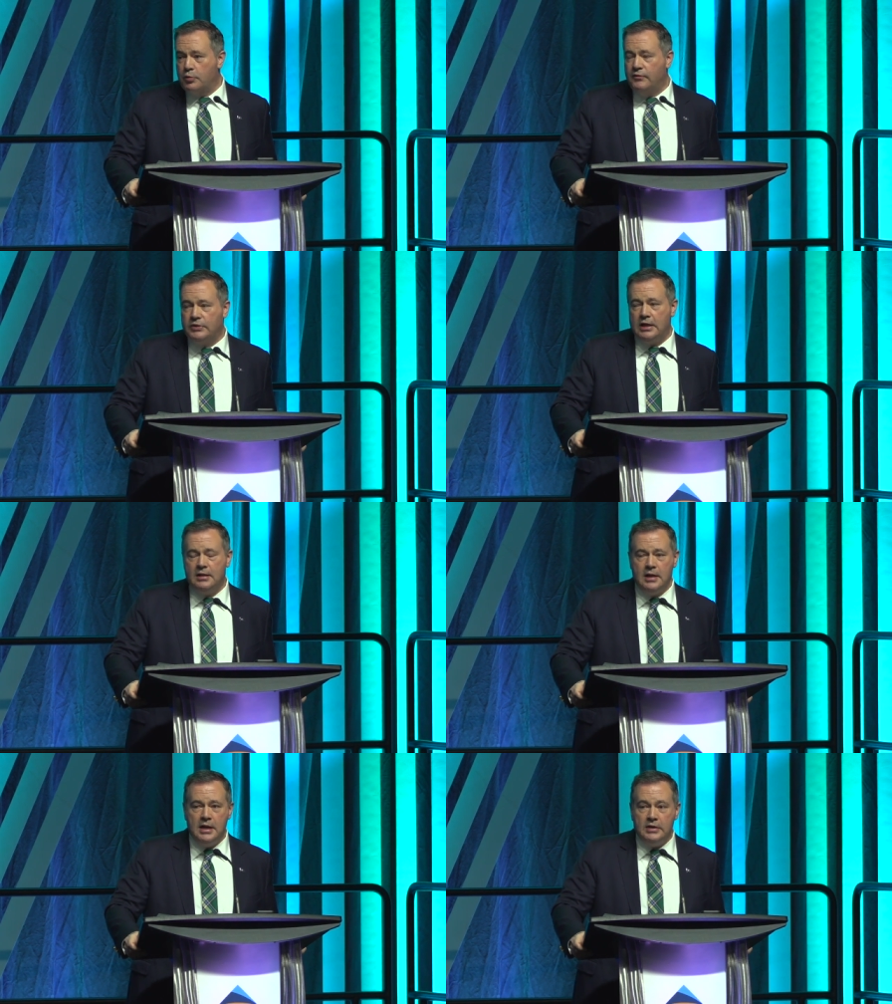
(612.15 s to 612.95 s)
We've
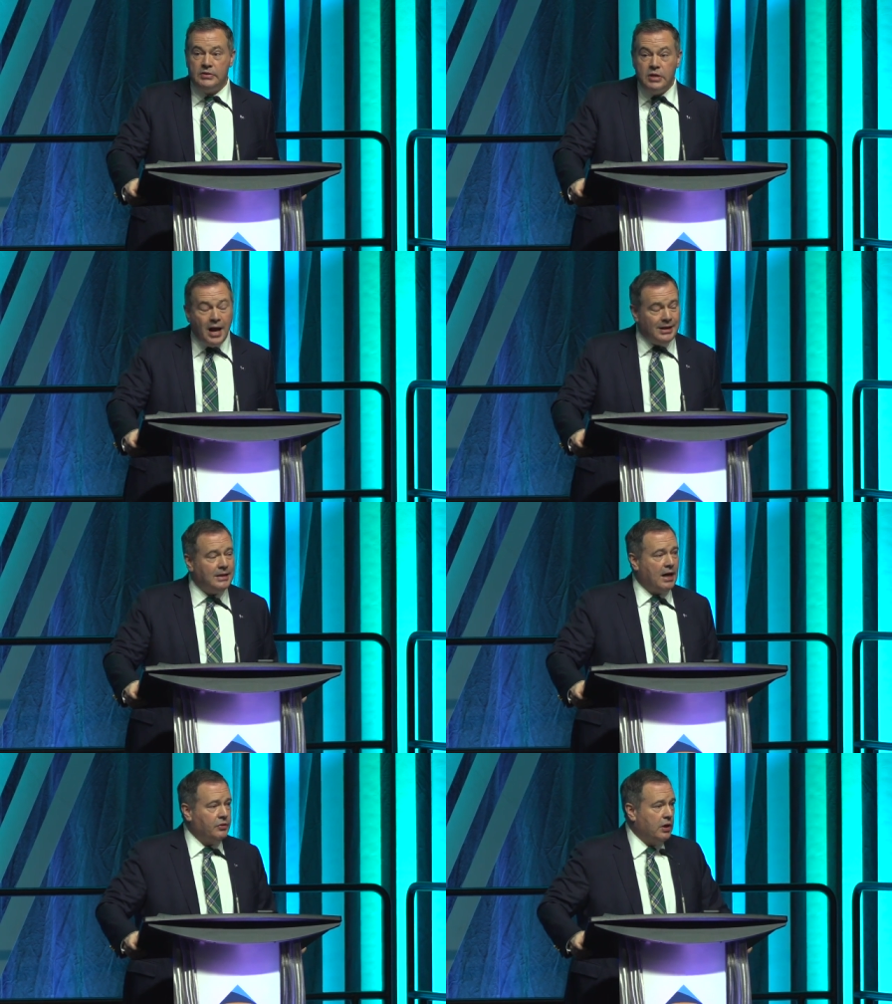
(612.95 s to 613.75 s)
seen
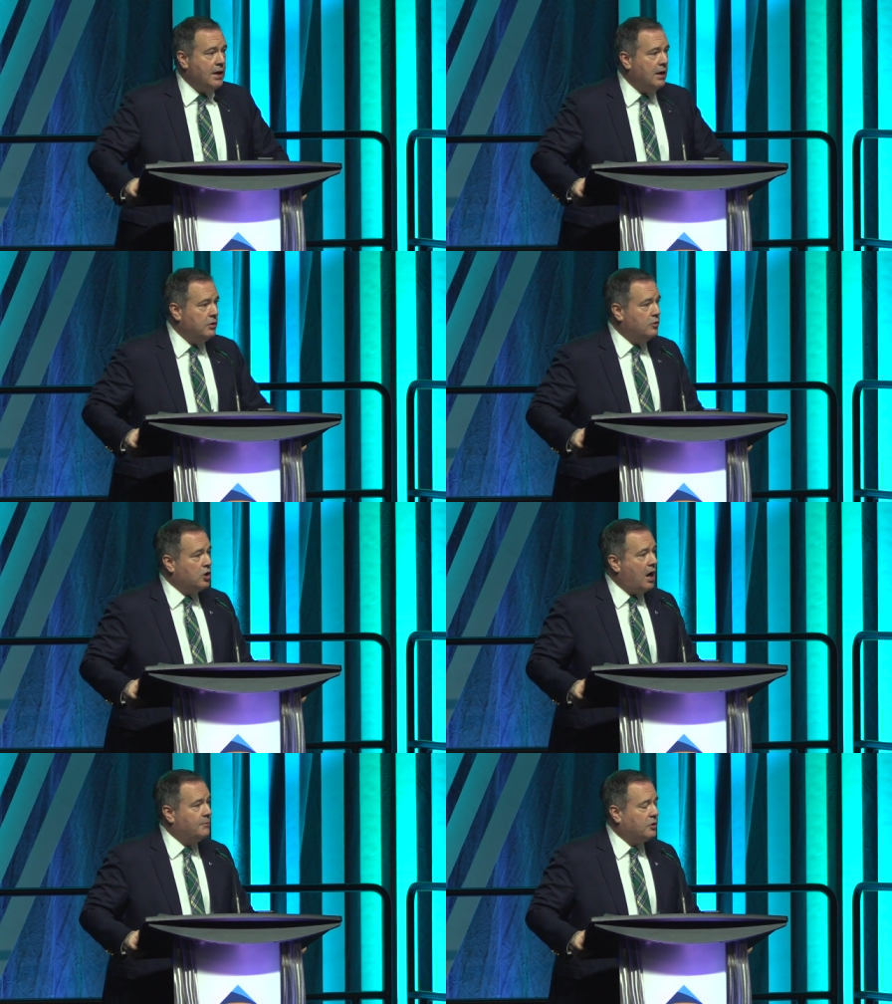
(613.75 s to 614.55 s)
90,000 net new
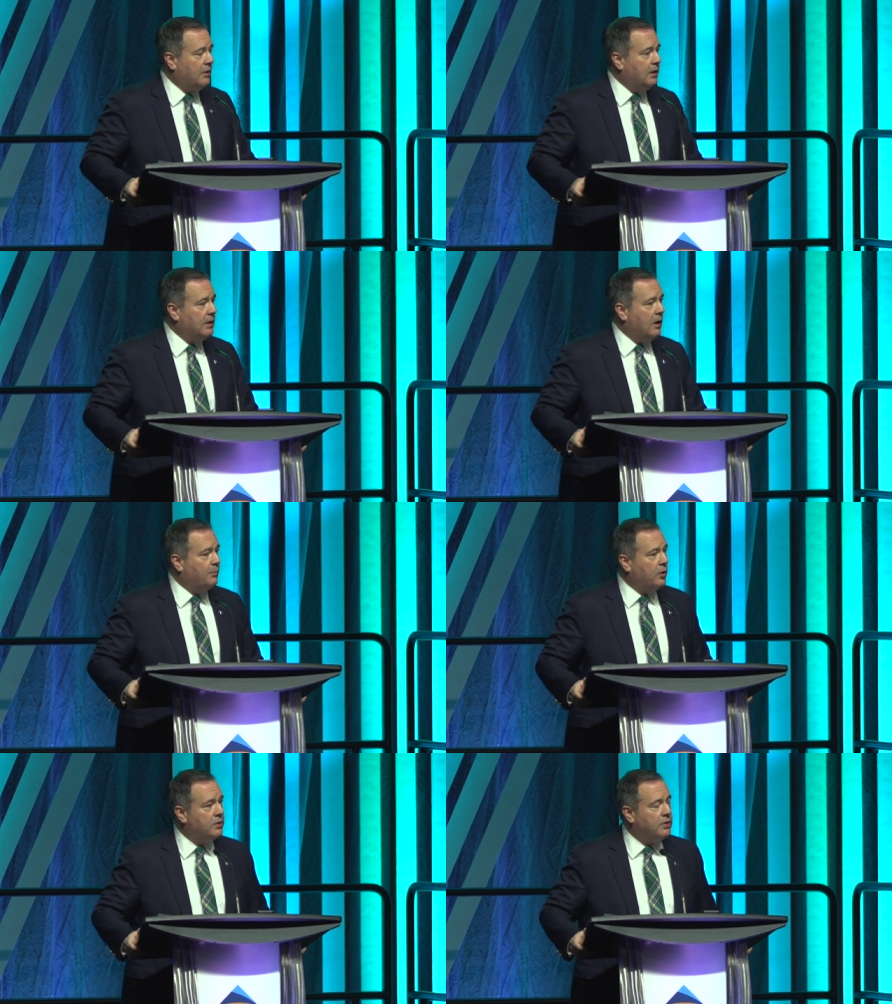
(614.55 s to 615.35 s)
jobs created in
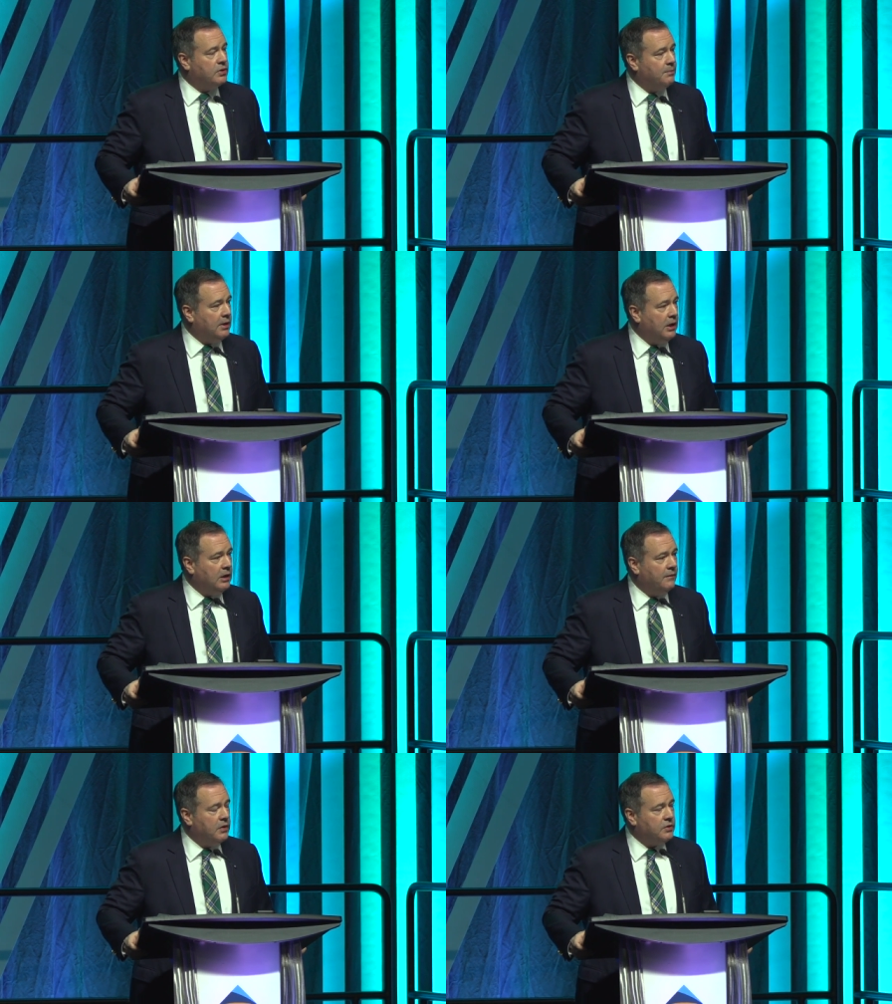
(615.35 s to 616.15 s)
Alberta since the
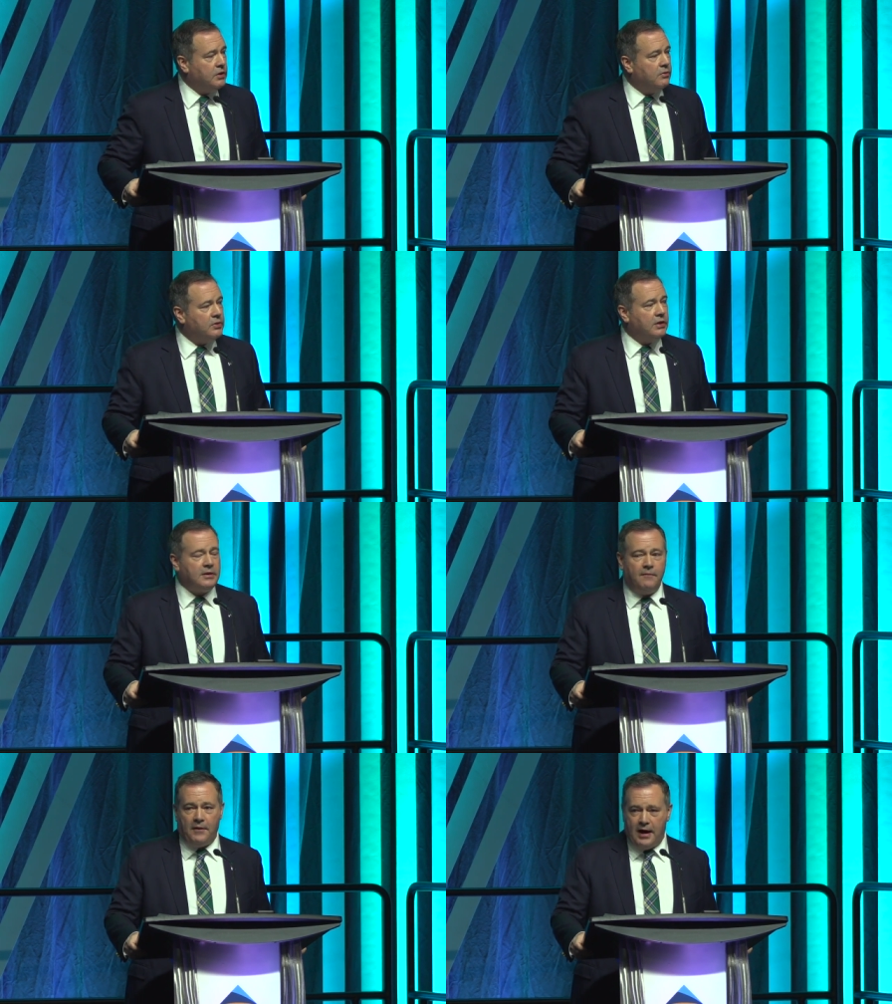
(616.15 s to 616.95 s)
beginning of this year,
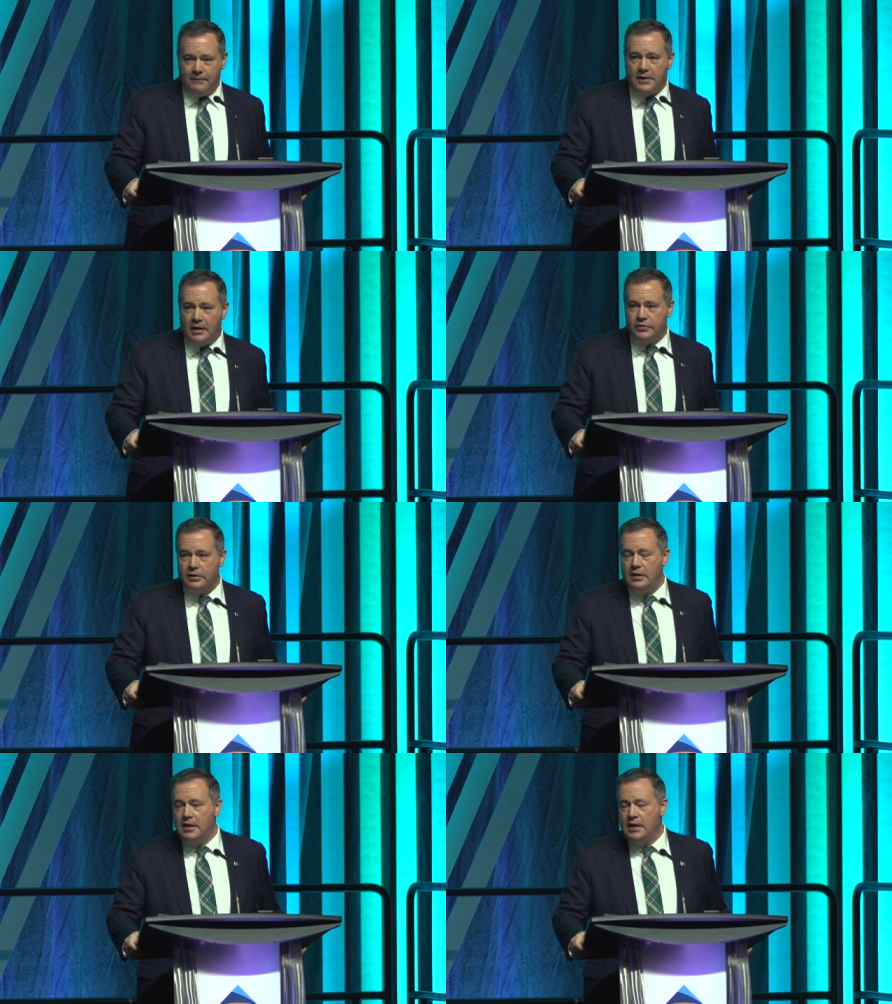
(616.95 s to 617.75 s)
65,000